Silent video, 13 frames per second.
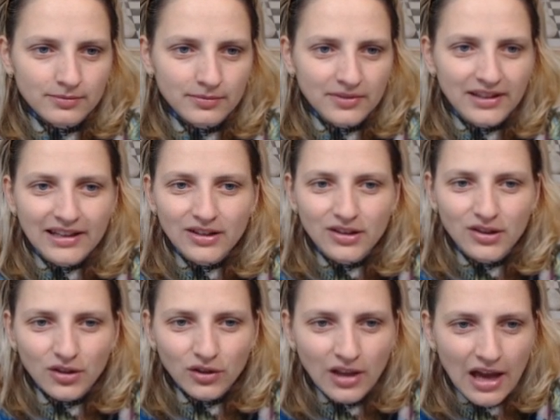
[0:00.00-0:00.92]
They
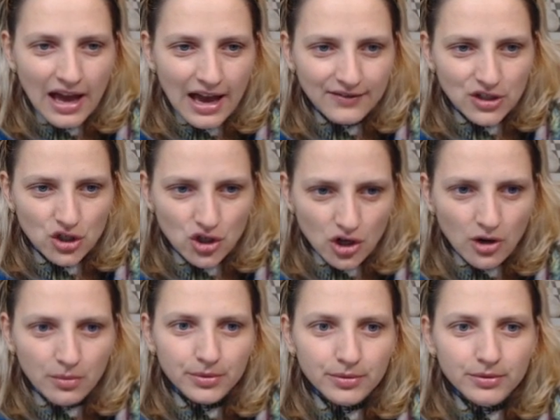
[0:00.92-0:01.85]
don't have a
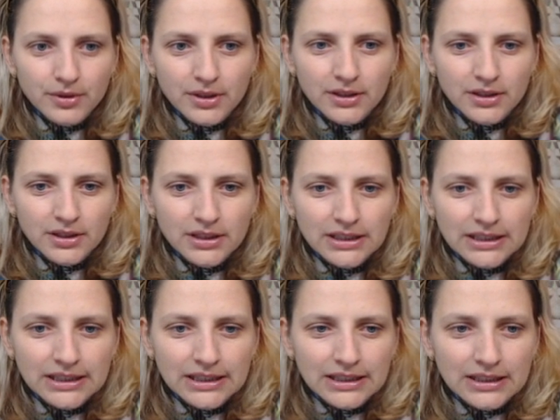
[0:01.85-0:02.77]
job.
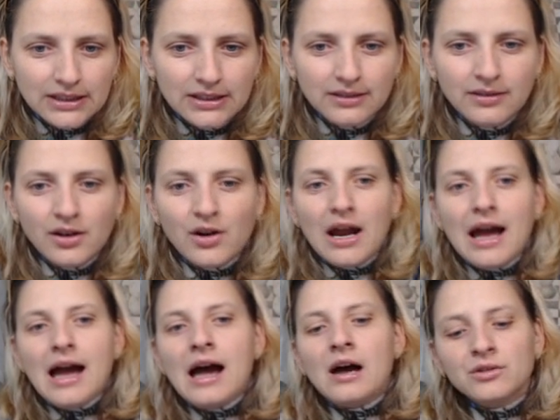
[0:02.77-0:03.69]
They're
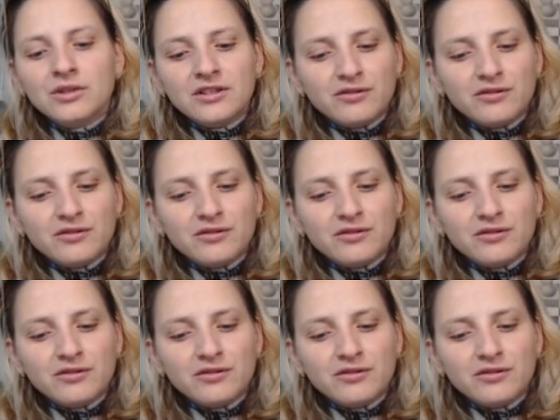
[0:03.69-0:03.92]
out of